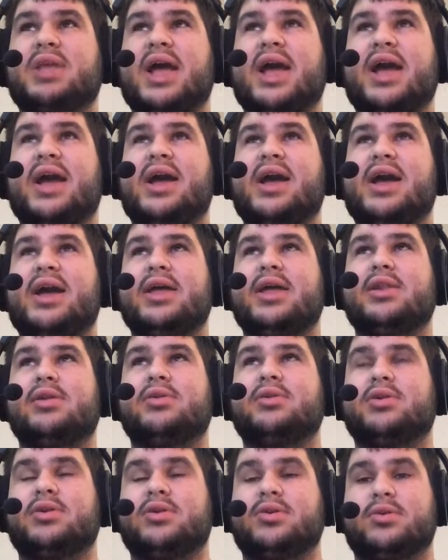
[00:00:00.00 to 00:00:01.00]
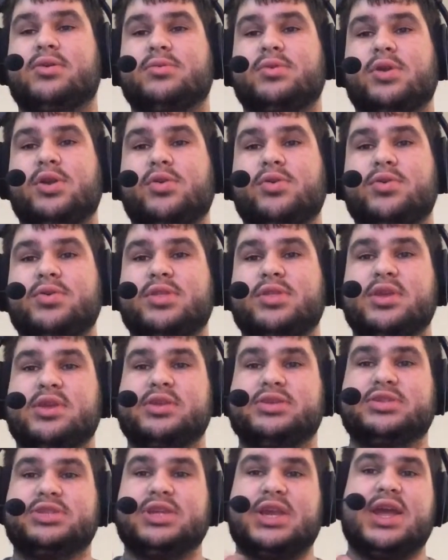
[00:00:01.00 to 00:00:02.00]
I don't know who I'm going with
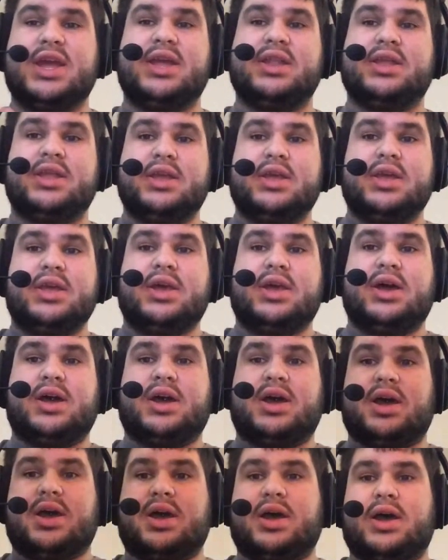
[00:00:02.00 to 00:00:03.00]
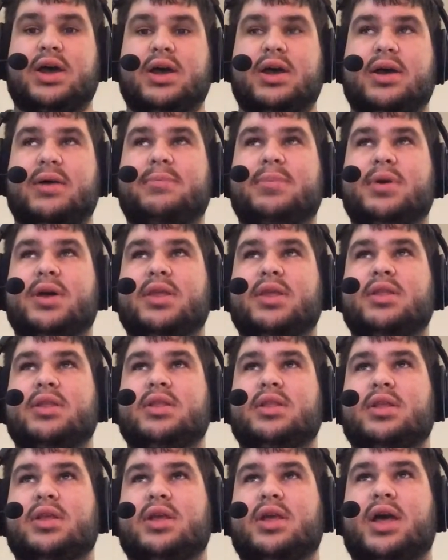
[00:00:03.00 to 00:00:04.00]
this yet, uh, but
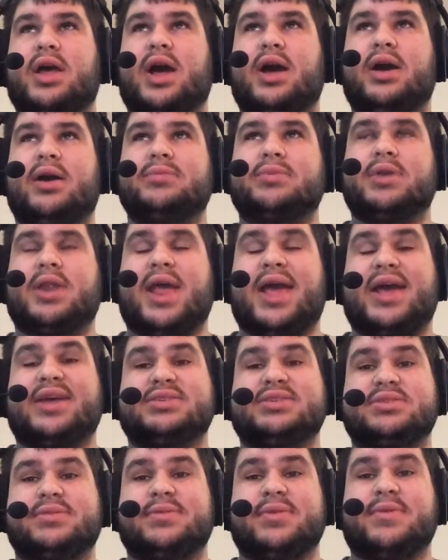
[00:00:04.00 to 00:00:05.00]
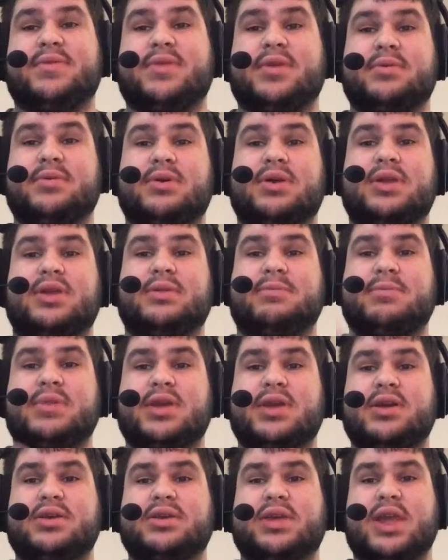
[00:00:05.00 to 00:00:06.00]
I'm gonna ask them if they want to
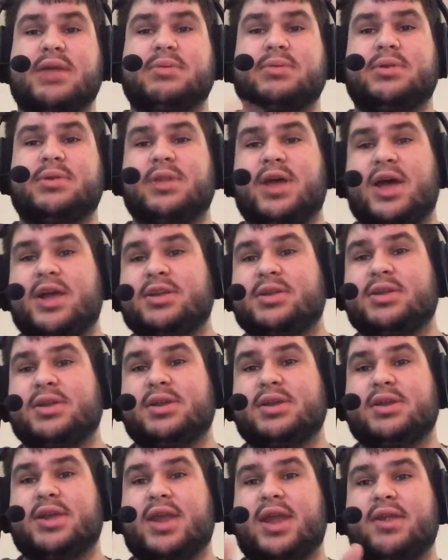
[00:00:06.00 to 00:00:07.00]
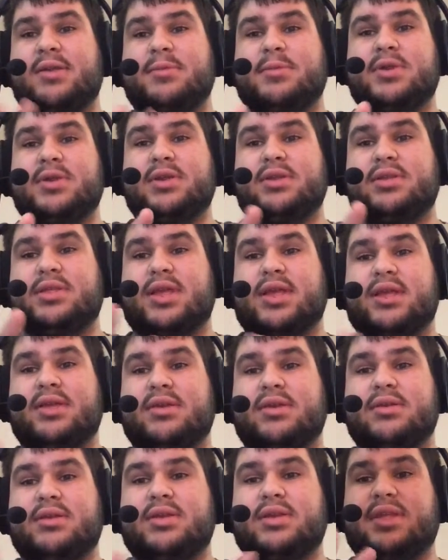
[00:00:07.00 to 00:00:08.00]
be on camera, not be on camera.
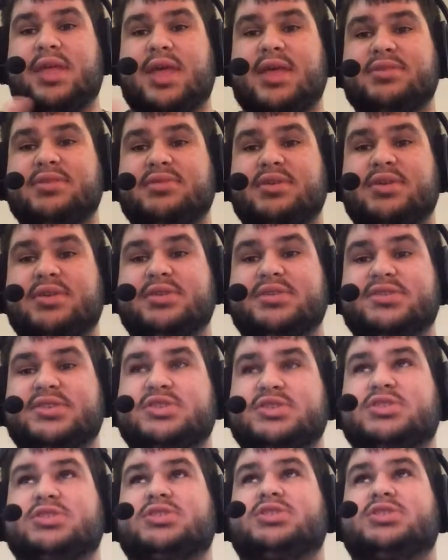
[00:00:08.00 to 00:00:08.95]
That, that's their decision.